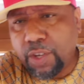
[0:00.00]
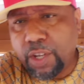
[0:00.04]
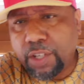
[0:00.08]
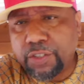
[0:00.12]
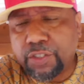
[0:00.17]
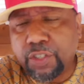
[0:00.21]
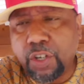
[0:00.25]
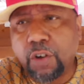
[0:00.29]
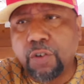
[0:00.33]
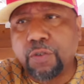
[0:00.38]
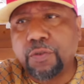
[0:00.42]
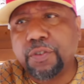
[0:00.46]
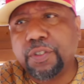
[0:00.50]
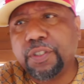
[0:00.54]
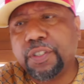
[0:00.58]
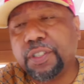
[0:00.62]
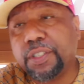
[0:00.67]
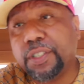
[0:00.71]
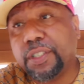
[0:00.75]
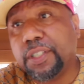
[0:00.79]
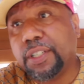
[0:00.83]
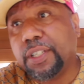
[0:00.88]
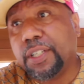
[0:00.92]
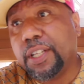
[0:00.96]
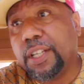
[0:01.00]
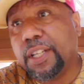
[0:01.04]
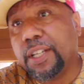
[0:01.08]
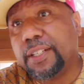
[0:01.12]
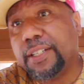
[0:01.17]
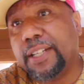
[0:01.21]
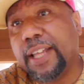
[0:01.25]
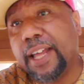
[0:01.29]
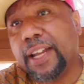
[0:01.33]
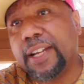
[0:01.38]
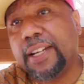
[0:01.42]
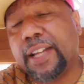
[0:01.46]
So
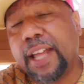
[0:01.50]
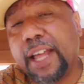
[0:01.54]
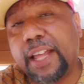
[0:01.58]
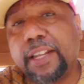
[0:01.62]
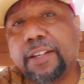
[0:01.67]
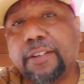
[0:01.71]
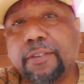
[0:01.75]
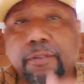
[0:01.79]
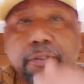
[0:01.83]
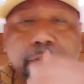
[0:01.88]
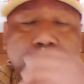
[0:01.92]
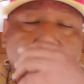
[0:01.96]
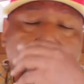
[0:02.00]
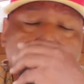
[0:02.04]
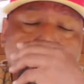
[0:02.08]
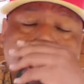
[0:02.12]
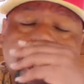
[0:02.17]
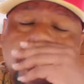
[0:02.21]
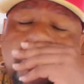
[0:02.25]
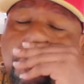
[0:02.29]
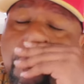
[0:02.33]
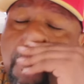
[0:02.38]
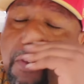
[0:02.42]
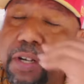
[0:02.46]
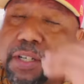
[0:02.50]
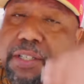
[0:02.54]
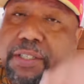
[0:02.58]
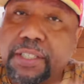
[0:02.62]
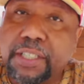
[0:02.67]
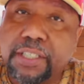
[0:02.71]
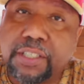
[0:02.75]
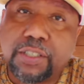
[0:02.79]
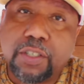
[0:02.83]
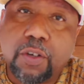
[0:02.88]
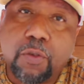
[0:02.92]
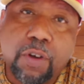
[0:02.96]
that night, it was me and my boy
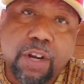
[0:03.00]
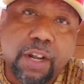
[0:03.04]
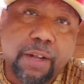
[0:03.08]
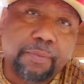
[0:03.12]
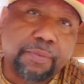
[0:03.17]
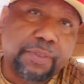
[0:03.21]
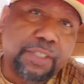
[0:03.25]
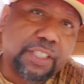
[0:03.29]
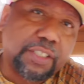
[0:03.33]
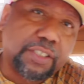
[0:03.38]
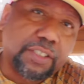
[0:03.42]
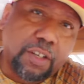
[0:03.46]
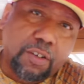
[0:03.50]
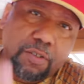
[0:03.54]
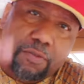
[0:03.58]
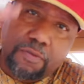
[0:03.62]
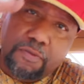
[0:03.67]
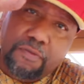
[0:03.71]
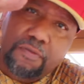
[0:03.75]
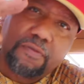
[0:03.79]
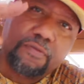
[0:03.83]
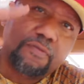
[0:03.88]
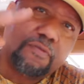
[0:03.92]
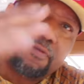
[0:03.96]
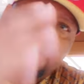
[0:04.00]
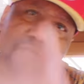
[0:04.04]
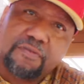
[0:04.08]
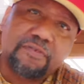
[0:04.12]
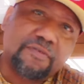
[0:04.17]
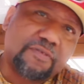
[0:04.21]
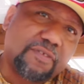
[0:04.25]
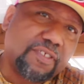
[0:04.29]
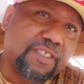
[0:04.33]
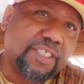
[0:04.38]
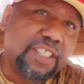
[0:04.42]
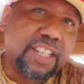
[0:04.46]
Disco. What up, Disco?
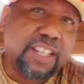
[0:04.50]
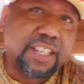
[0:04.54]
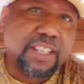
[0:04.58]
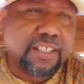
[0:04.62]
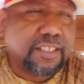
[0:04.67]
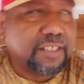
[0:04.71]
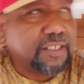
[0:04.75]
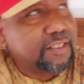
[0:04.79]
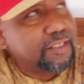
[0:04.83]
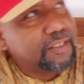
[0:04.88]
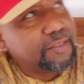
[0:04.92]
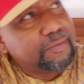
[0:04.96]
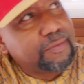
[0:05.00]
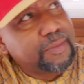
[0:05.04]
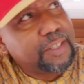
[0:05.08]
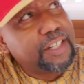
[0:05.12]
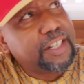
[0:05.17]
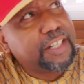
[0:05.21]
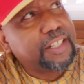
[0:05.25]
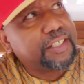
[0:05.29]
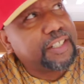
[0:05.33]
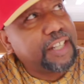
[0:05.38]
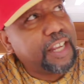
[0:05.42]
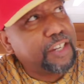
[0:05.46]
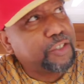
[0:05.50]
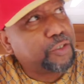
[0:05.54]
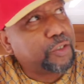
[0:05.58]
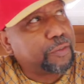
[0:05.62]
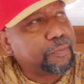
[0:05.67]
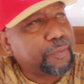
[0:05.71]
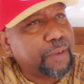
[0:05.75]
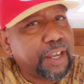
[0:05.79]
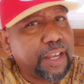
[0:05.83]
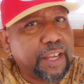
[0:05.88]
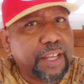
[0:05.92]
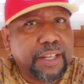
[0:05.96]
Yeah. My nigga
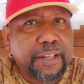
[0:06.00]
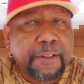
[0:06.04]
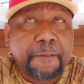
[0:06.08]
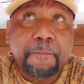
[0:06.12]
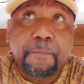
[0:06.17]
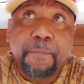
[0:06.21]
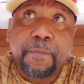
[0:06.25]
Dedrick, man.